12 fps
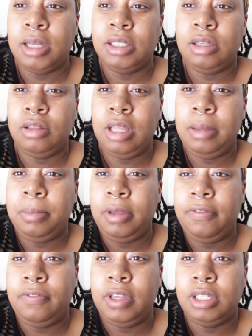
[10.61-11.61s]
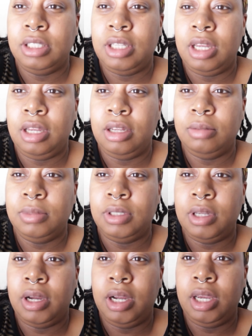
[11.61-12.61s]
so let me fix that i'm
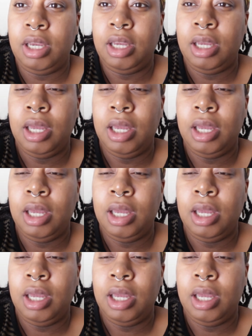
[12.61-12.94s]
sorry